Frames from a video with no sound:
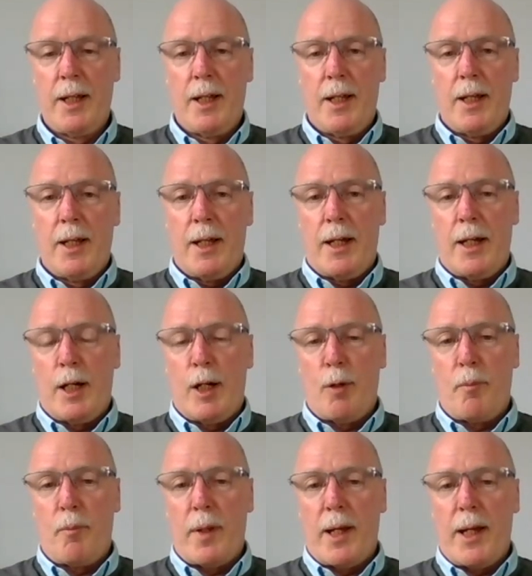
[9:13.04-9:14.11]
And
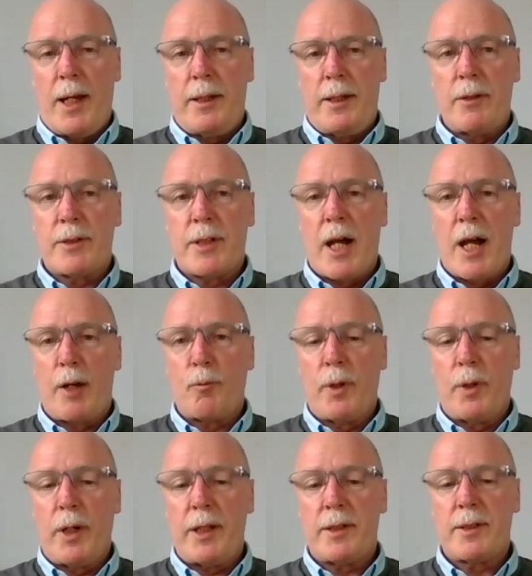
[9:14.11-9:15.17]
those hard
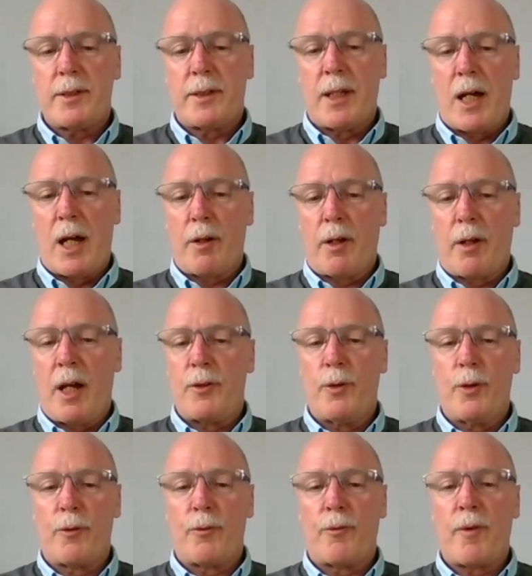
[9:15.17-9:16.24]
wheats go to
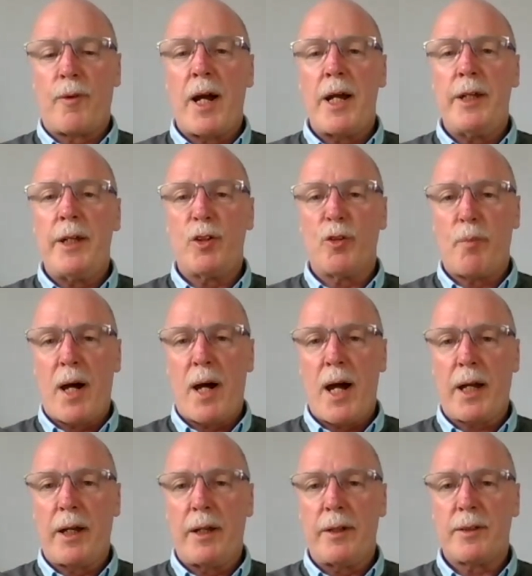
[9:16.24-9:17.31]
a range of
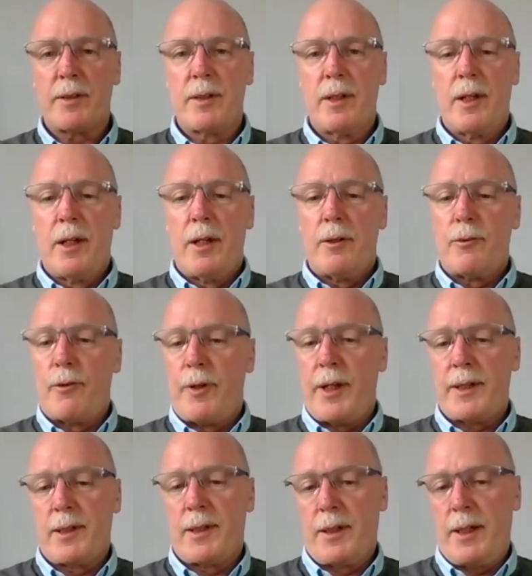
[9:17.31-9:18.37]
markets,
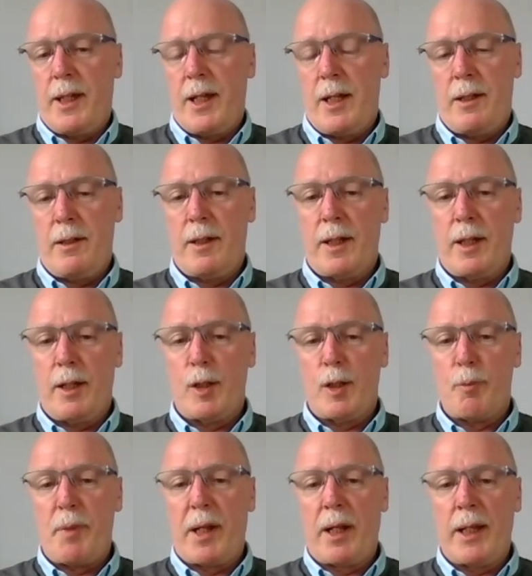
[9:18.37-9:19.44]
traditionally in the
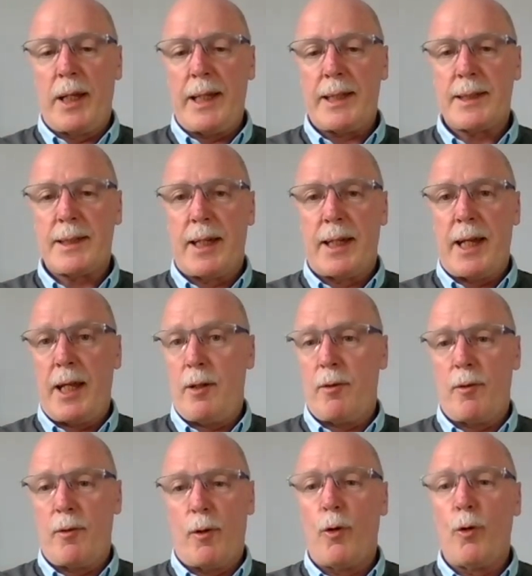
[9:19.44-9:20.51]
Middle East and
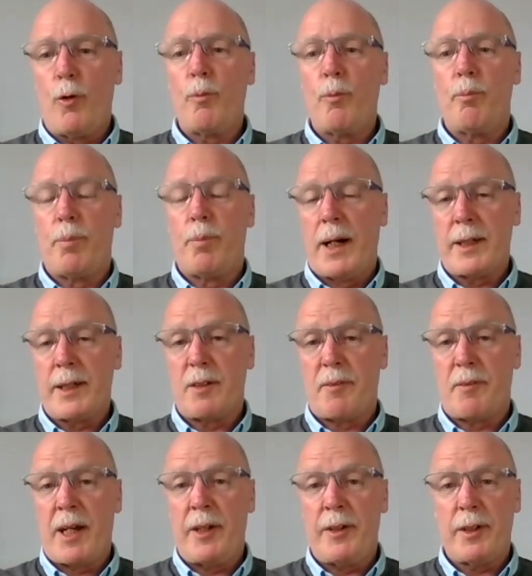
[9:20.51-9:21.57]
all parts of
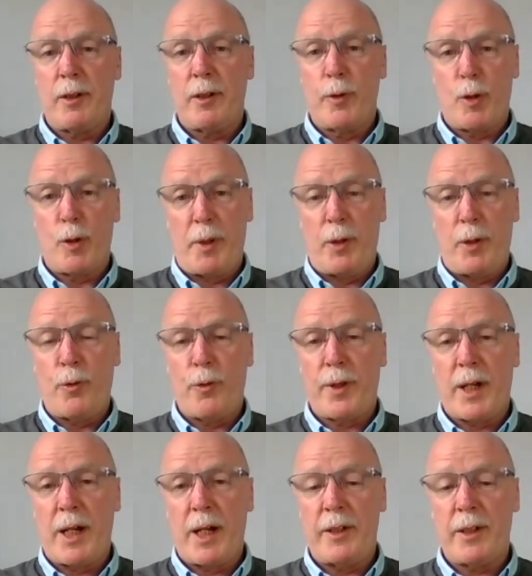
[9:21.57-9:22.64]
Asia, whether it be North
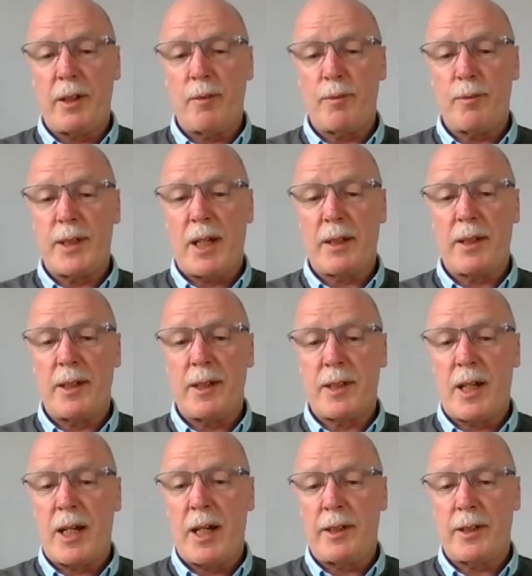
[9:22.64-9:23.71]
Asia, Southeast
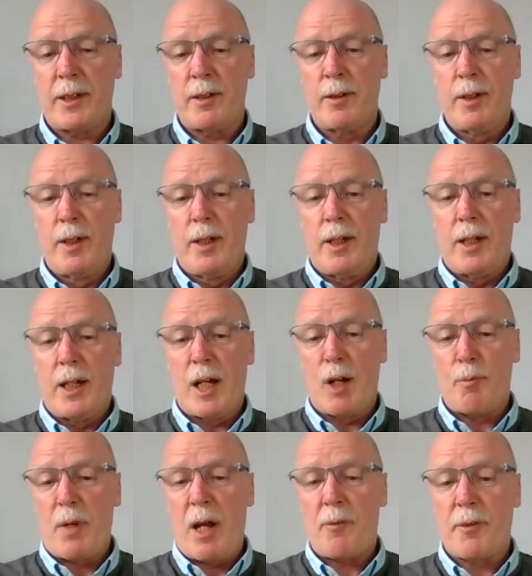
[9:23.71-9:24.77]
Asia,
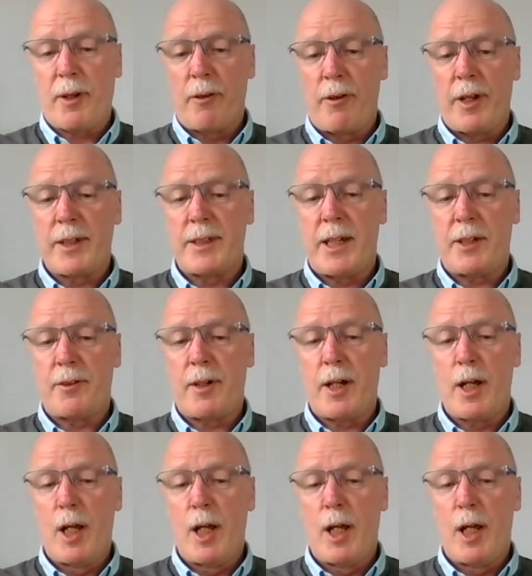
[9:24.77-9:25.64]
Africa, etc.